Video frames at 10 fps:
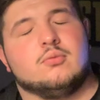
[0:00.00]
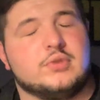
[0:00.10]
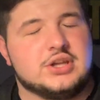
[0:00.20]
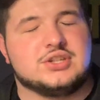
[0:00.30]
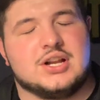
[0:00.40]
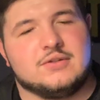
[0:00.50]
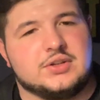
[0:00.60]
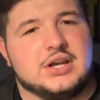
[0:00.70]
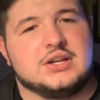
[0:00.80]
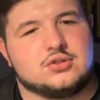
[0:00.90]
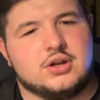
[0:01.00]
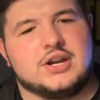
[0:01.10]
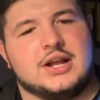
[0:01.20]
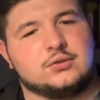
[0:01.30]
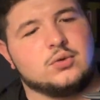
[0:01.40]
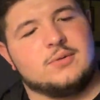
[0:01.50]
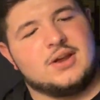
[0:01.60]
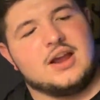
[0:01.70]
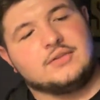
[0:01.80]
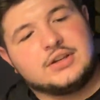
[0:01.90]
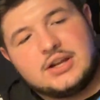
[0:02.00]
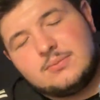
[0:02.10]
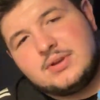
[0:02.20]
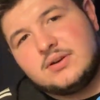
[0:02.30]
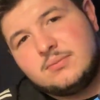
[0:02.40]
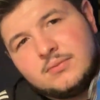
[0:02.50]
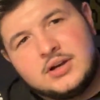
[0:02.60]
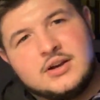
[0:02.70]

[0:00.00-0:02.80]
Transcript: them each and every day, so I didn't have to wear them every day to beat them,